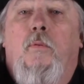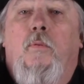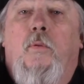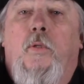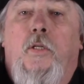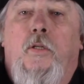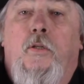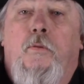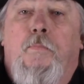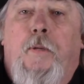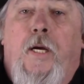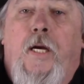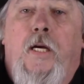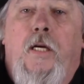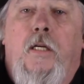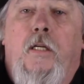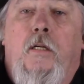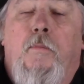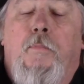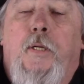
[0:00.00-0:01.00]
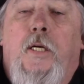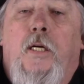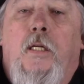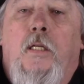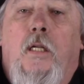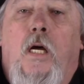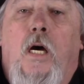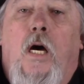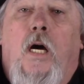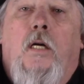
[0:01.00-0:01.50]
When you pay it, it'll be
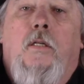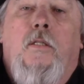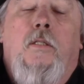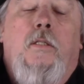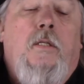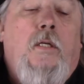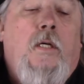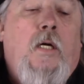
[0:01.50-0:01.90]
unlocked.